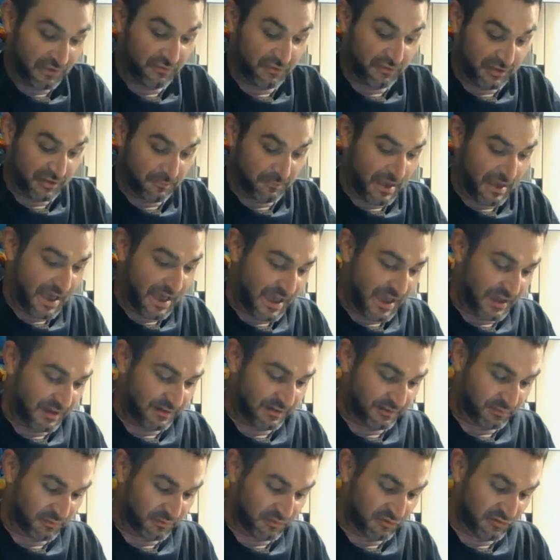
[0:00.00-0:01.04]
really bad
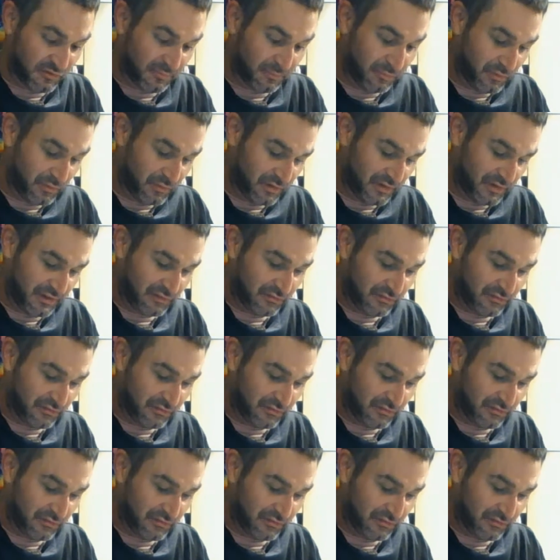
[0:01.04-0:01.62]
is when you're deployed,